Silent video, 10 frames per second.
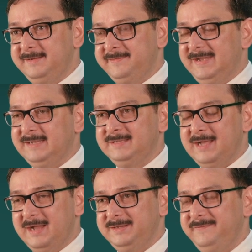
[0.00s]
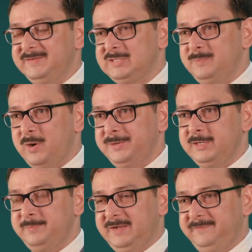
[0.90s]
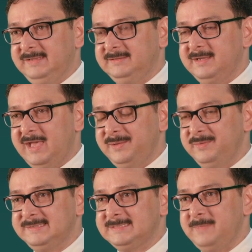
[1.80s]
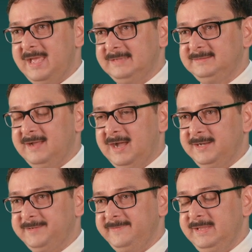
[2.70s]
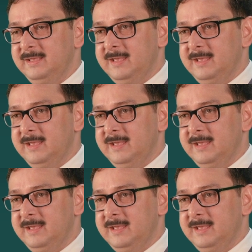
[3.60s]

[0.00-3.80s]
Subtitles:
creates the artificial border between the aneurysm and the artery,